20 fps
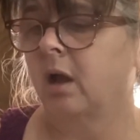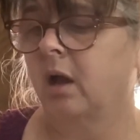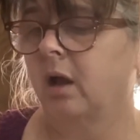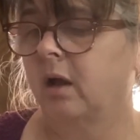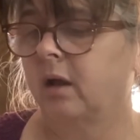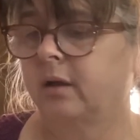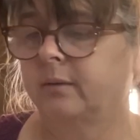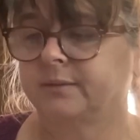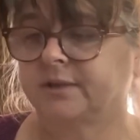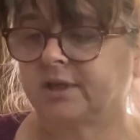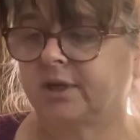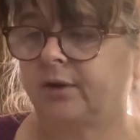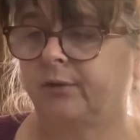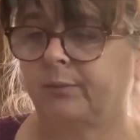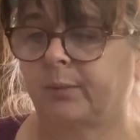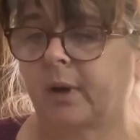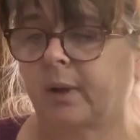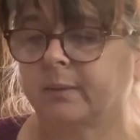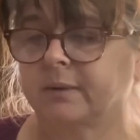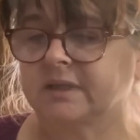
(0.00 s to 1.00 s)
So you've
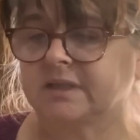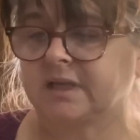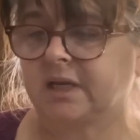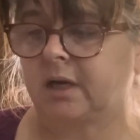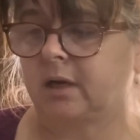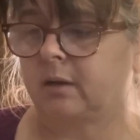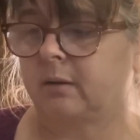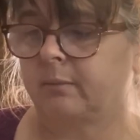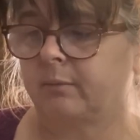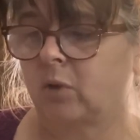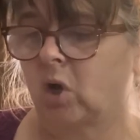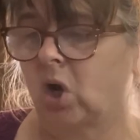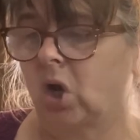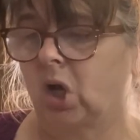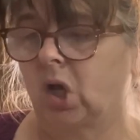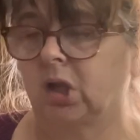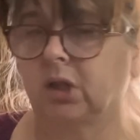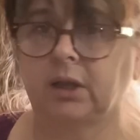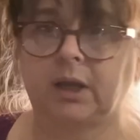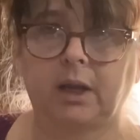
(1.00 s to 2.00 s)
probably seen them
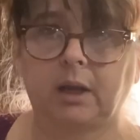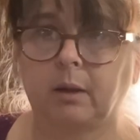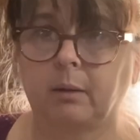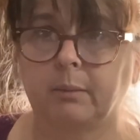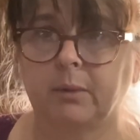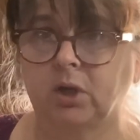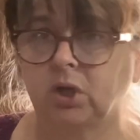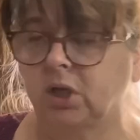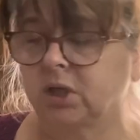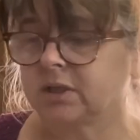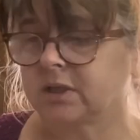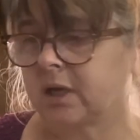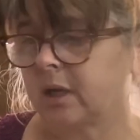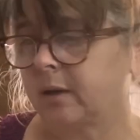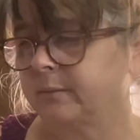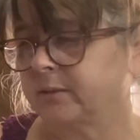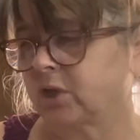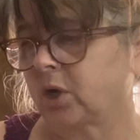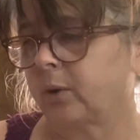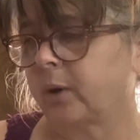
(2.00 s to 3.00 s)
all like a million
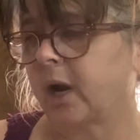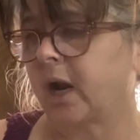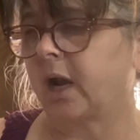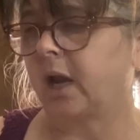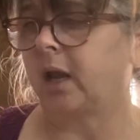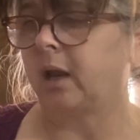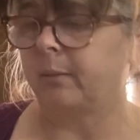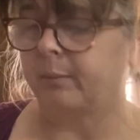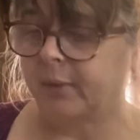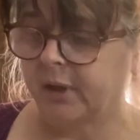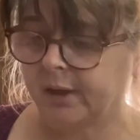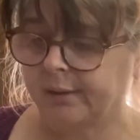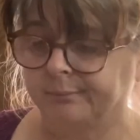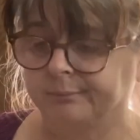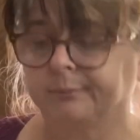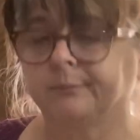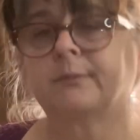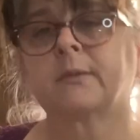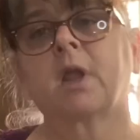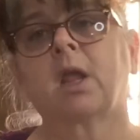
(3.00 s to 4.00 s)
times already, but
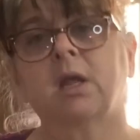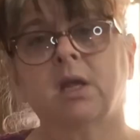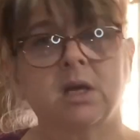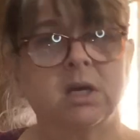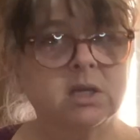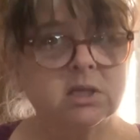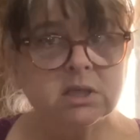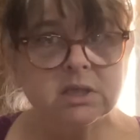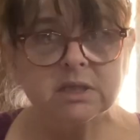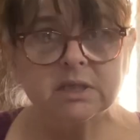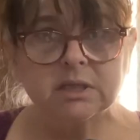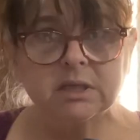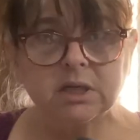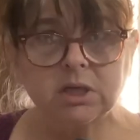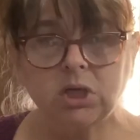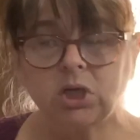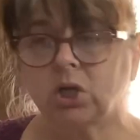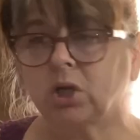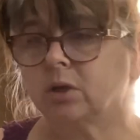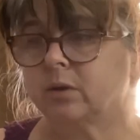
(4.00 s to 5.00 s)
just so
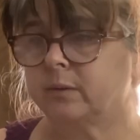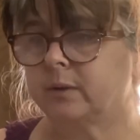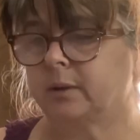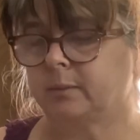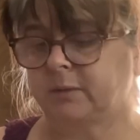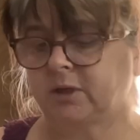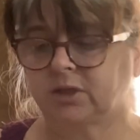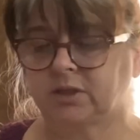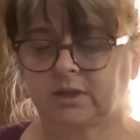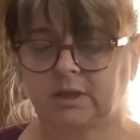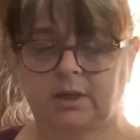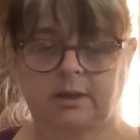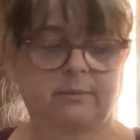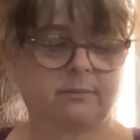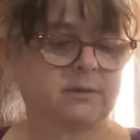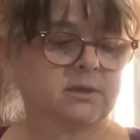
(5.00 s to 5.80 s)
you know what I'm using.